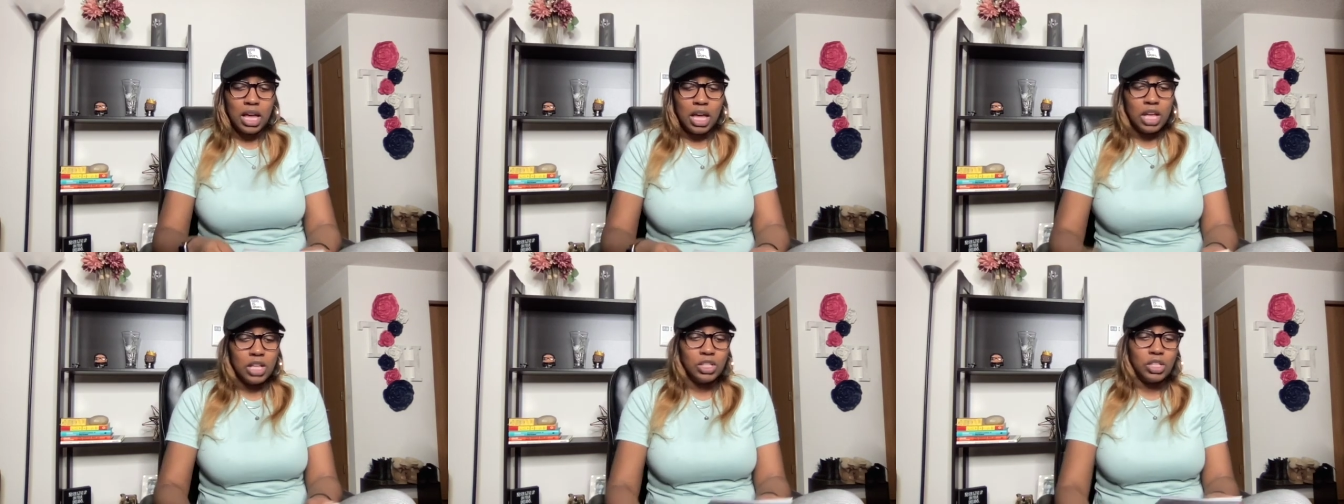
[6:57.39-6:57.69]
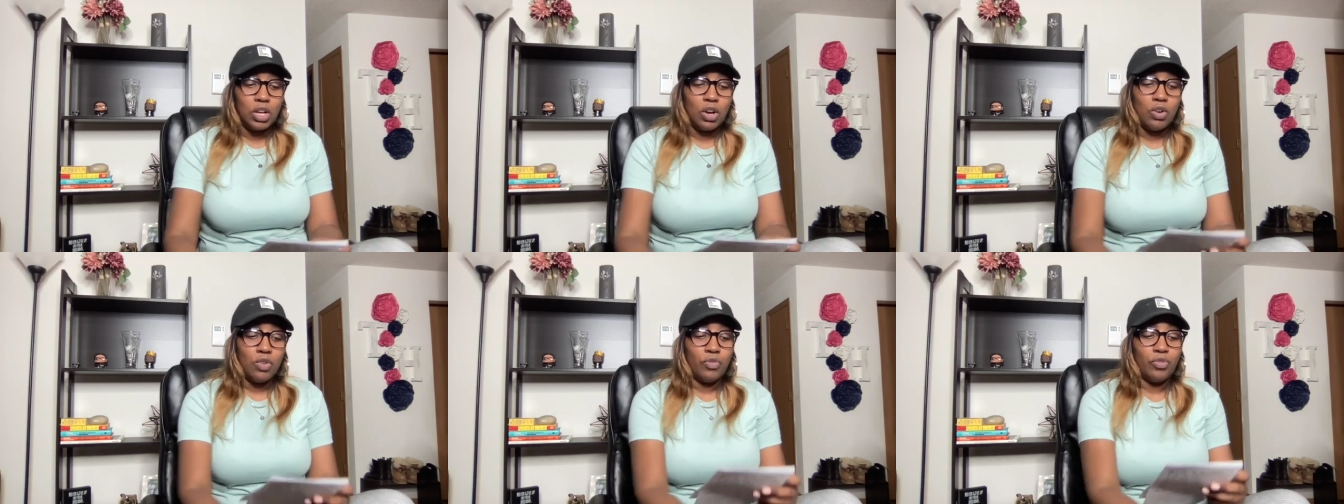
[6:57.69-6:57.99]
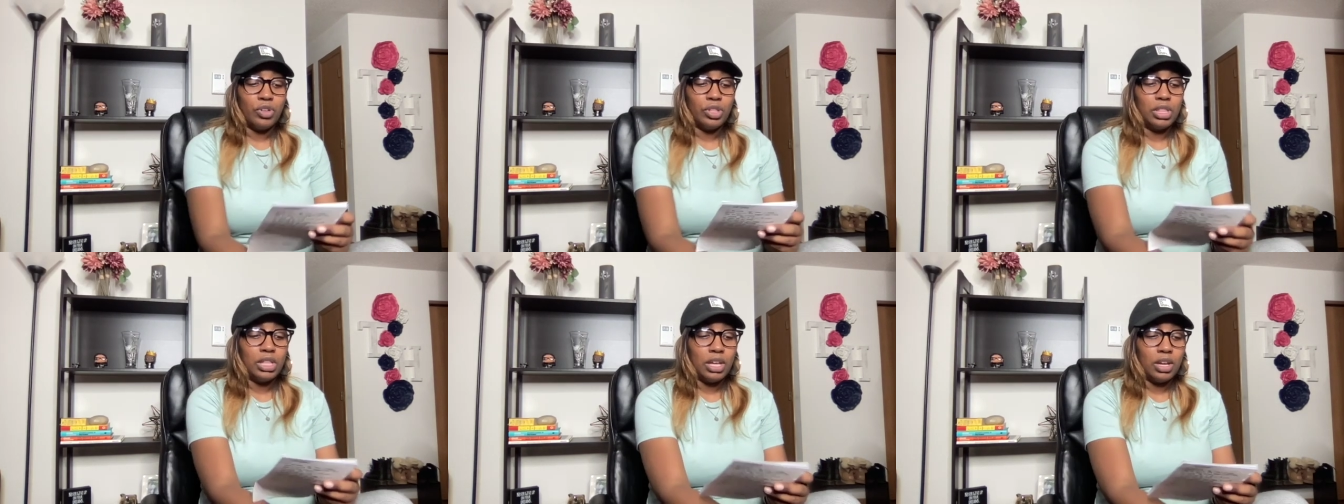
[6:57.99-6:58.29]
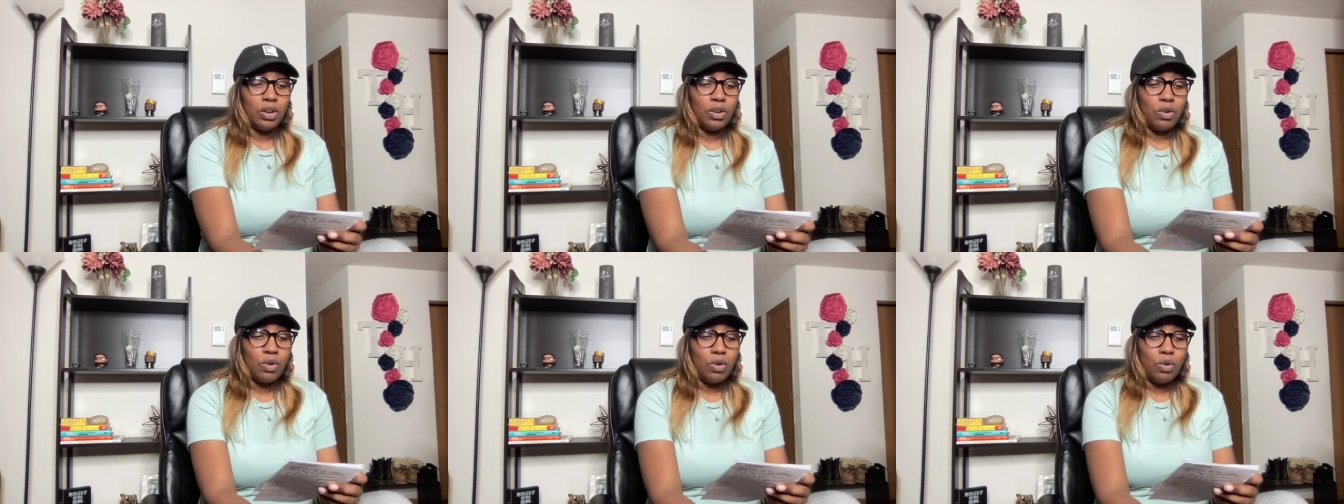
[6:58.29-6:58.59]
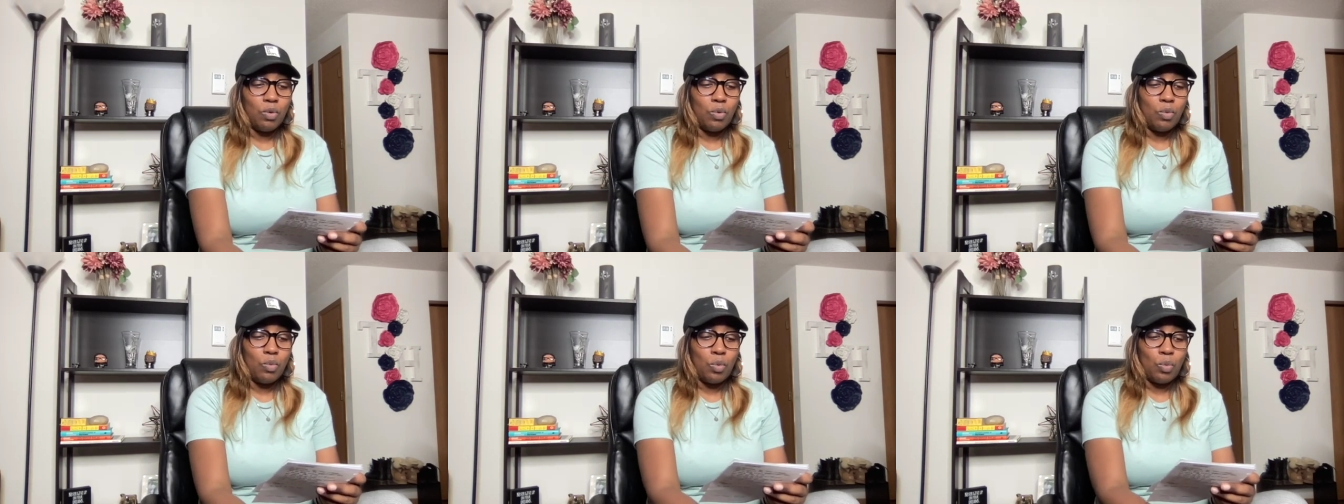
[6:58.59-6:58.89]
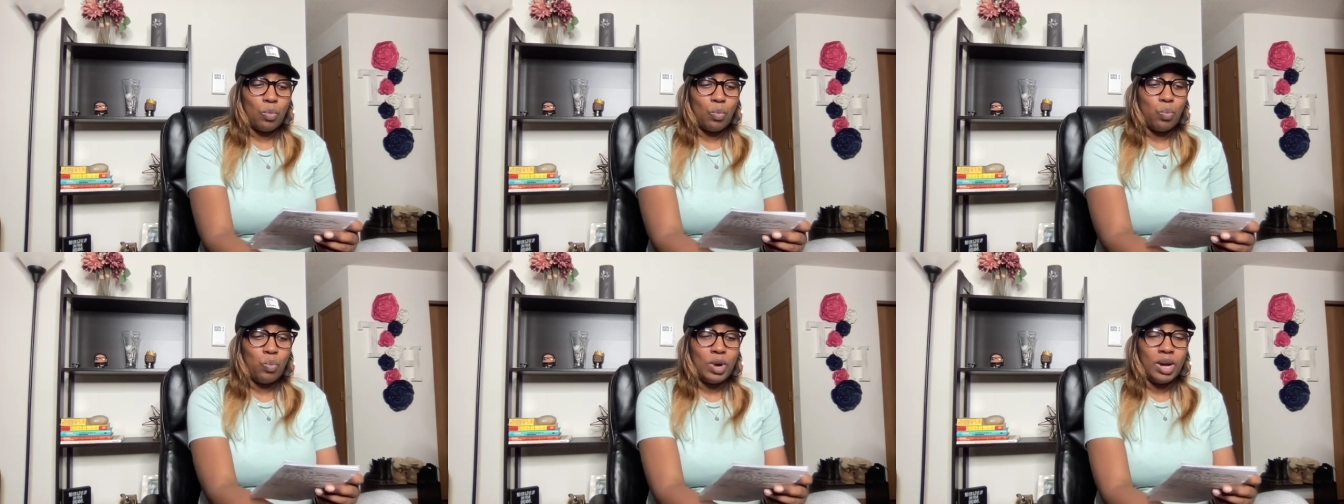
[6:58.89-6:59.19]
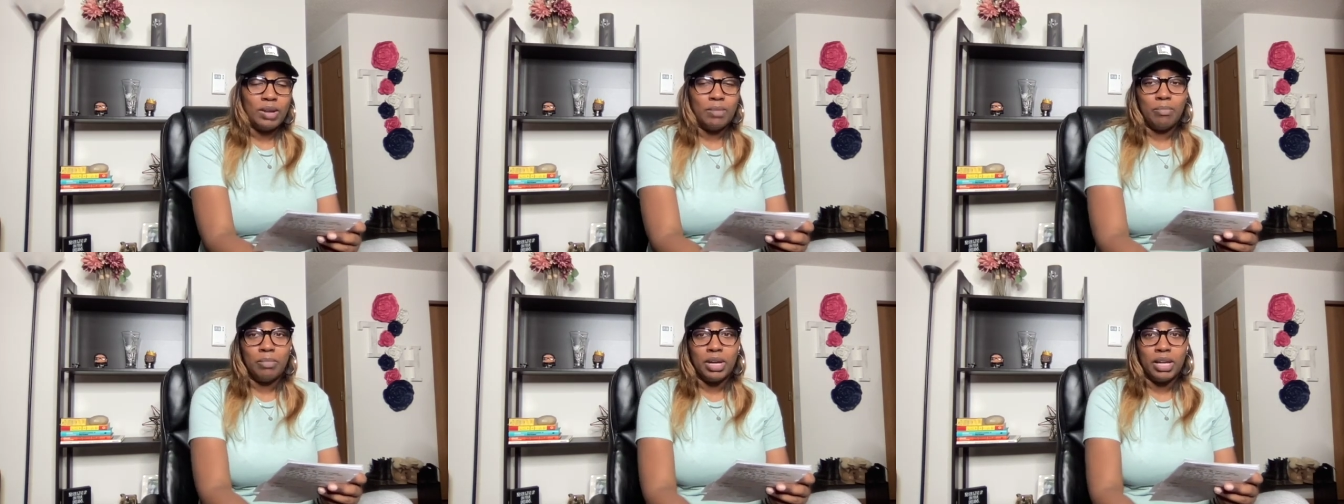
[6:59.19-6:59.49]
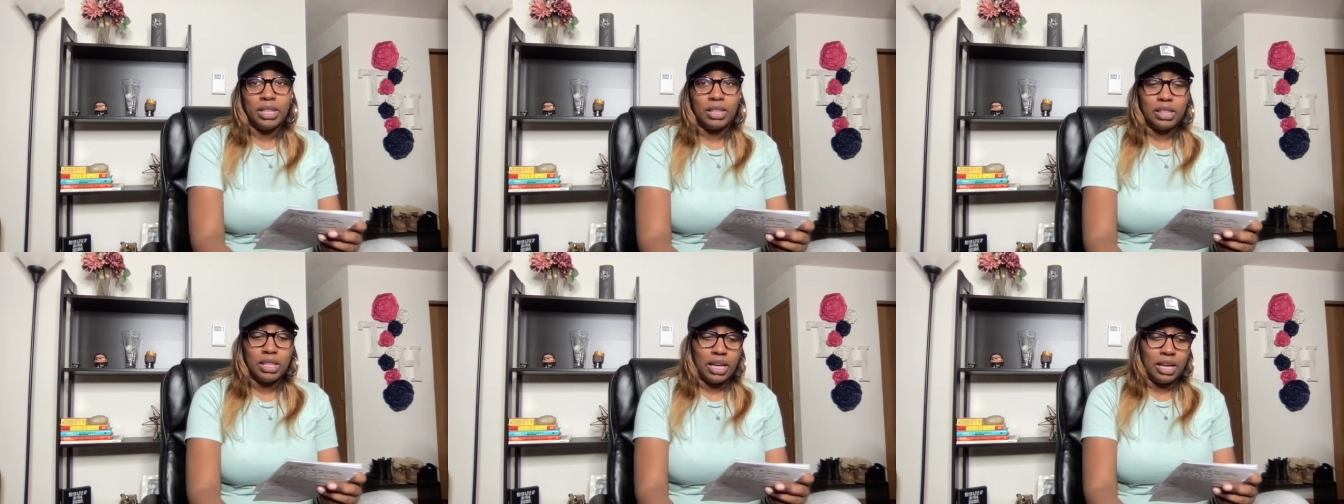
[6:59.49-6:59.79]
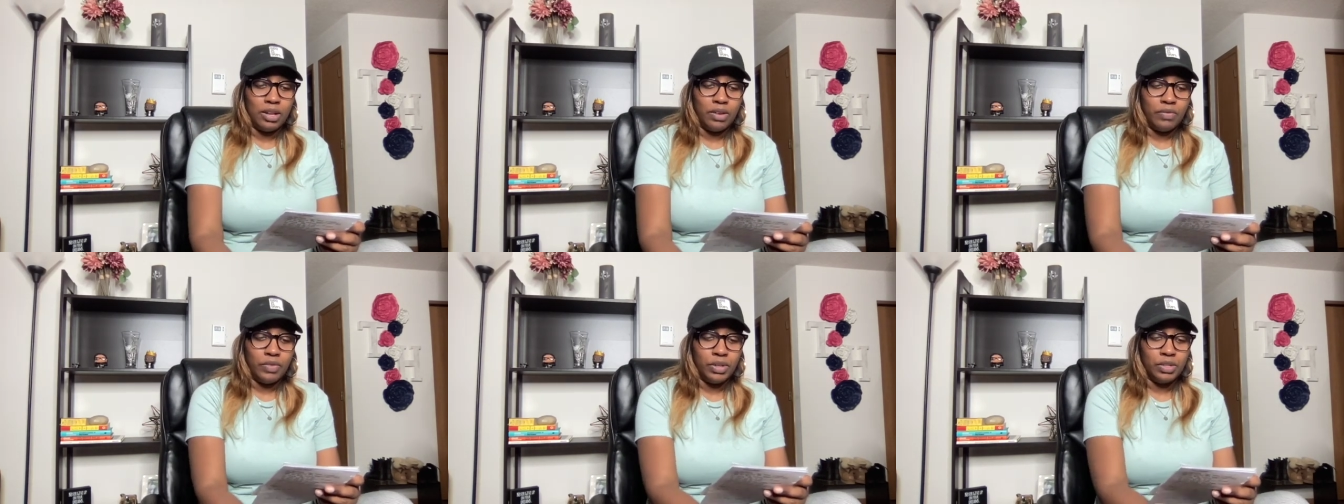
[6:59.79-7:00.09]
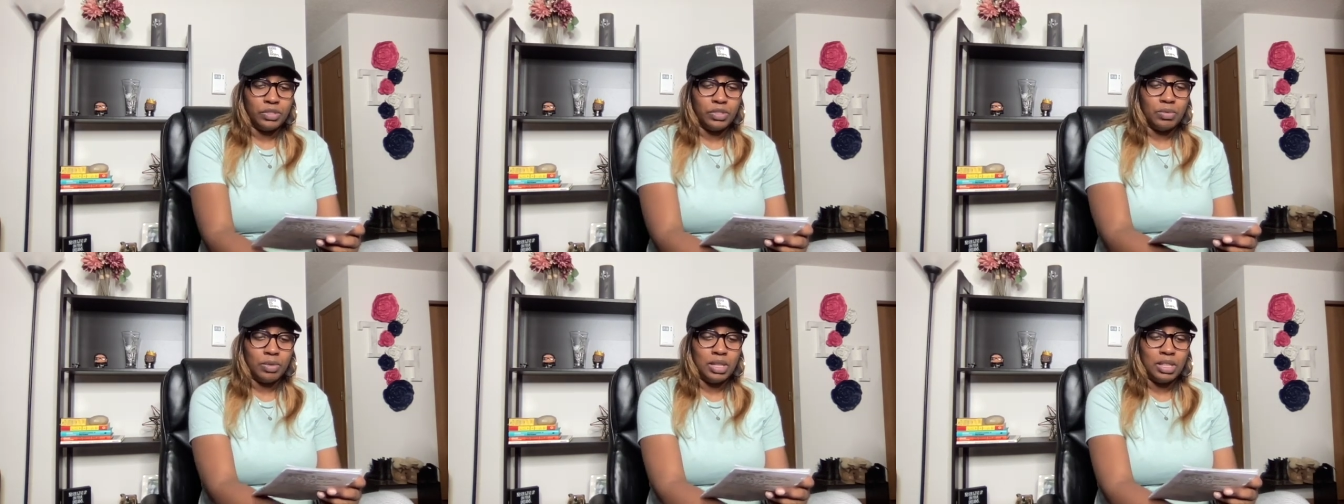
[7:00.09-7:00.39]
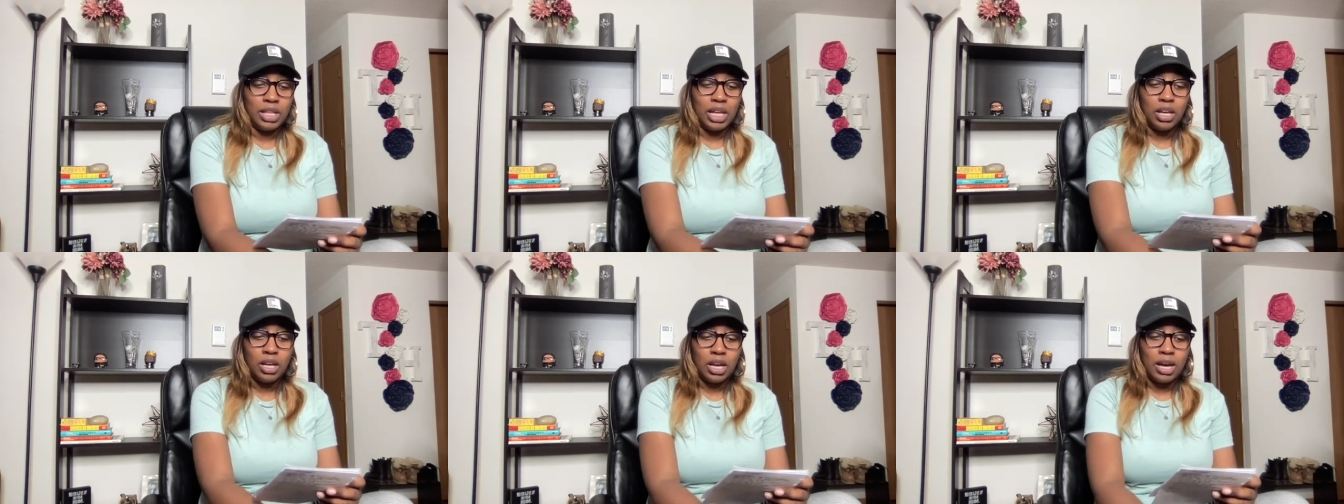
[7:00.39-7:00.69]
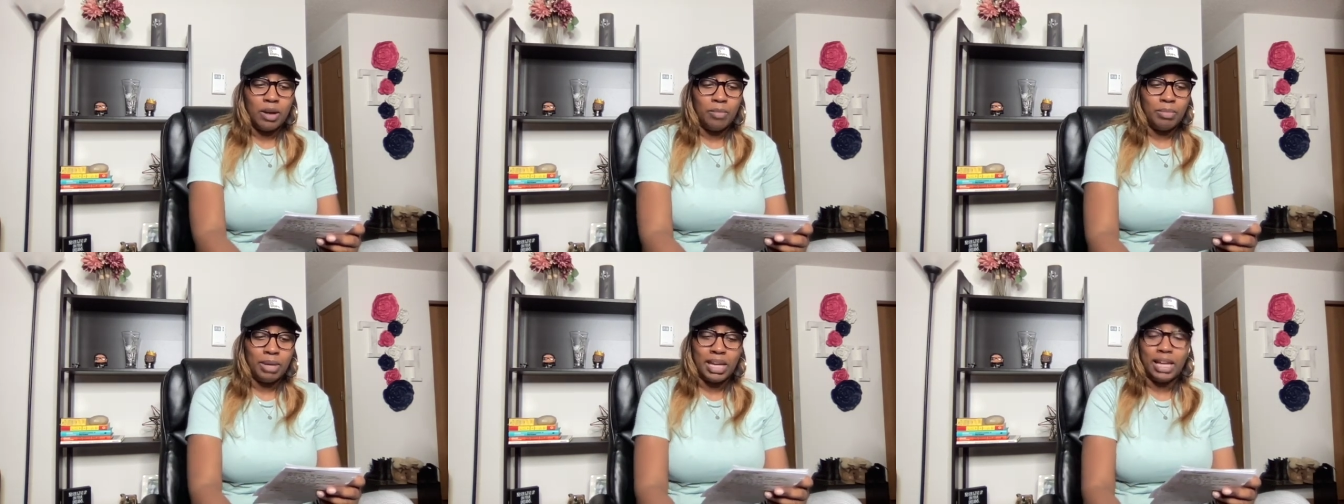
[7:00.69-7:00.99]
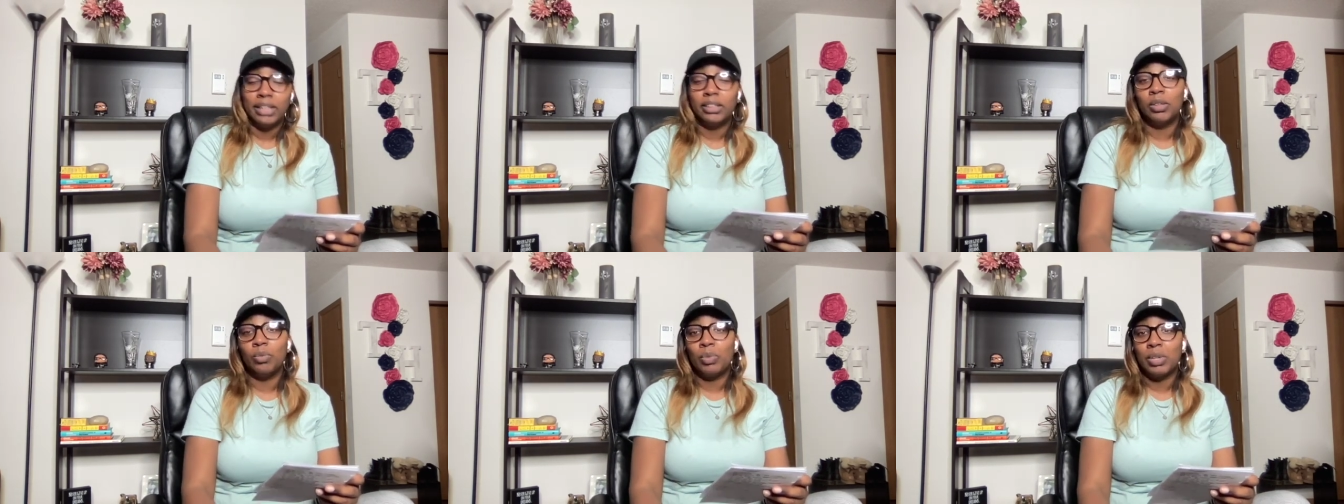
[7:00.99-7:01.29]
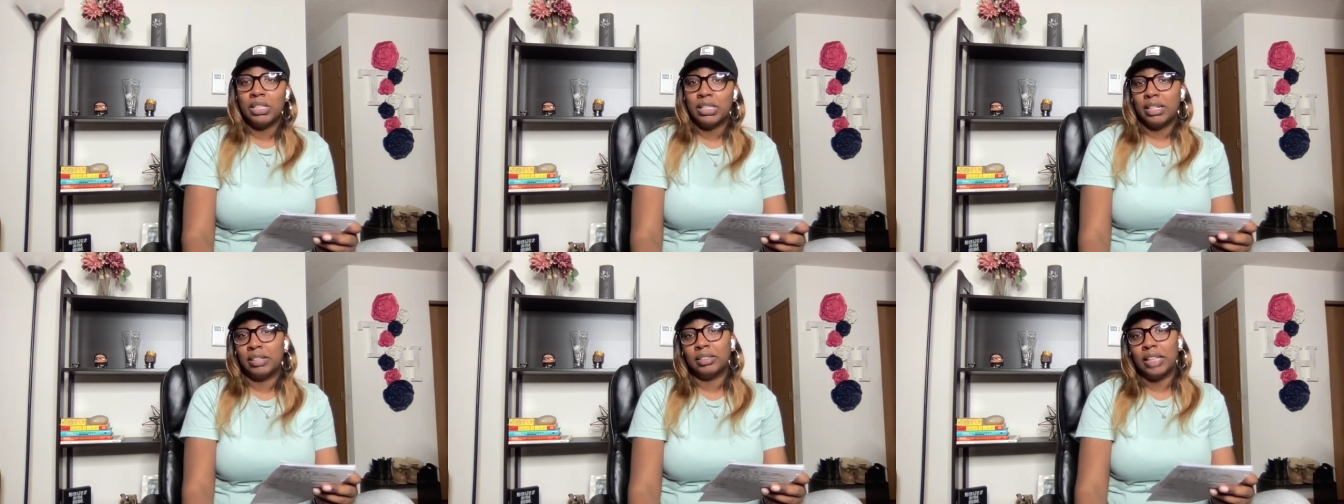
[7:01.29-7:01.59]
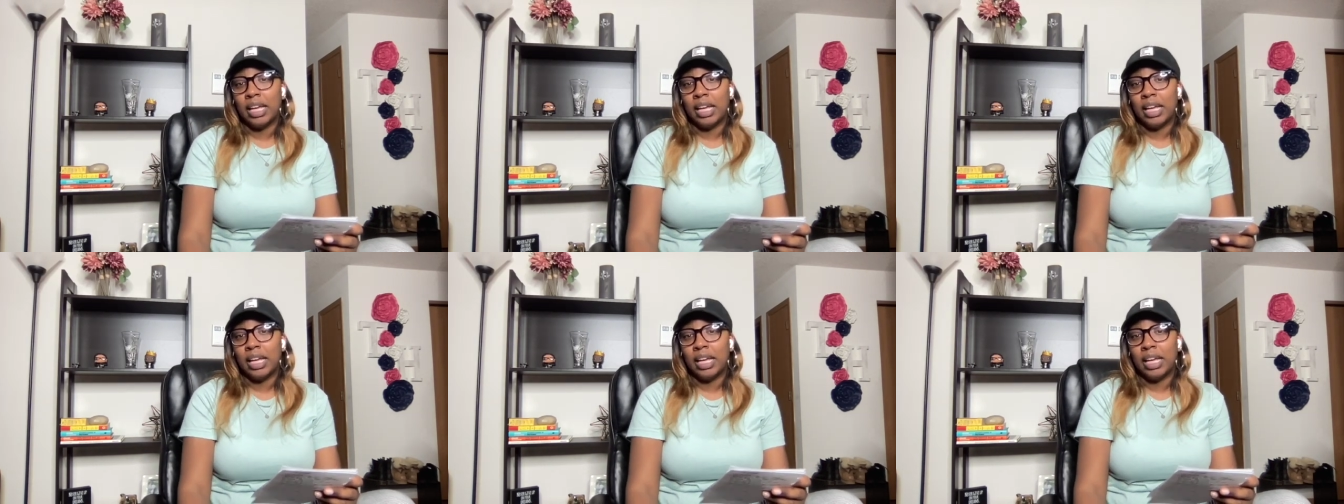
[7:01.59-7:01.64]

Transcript: So for their 1 month anniversary, they Michaela rents out,